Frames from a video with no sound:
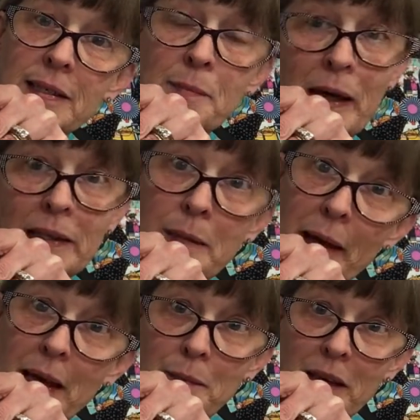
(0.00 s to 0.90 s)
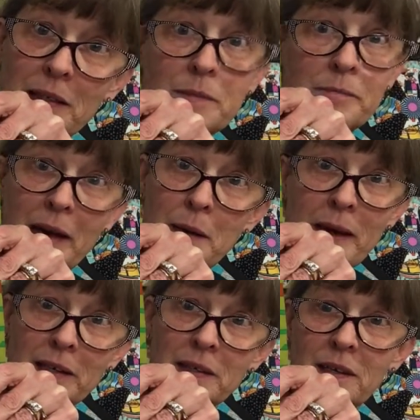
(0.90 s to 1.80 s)
the batty bat, batty
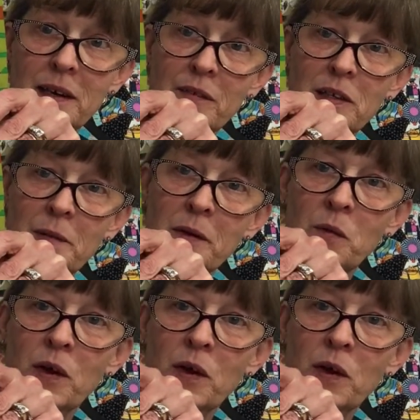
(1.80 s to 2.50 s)
bat. Every time I work